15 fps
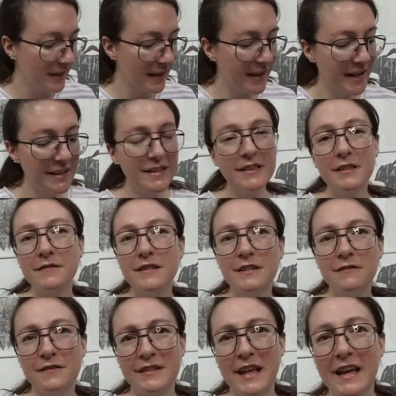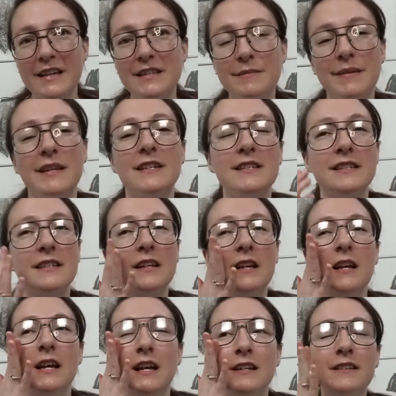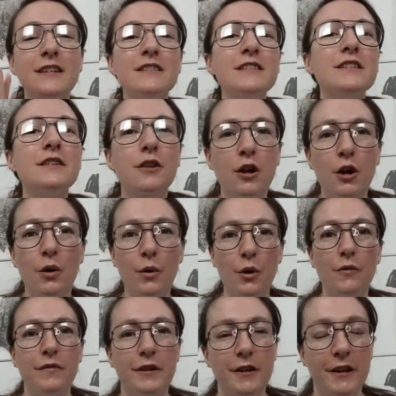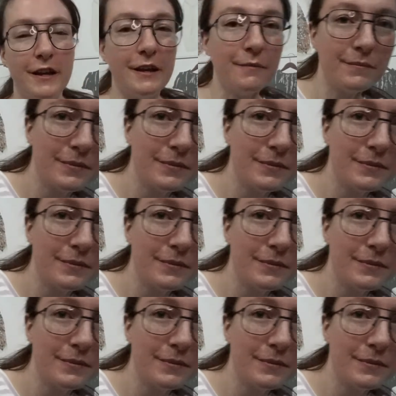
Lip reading: And I think the reason for that is because it doesn't go over your hip.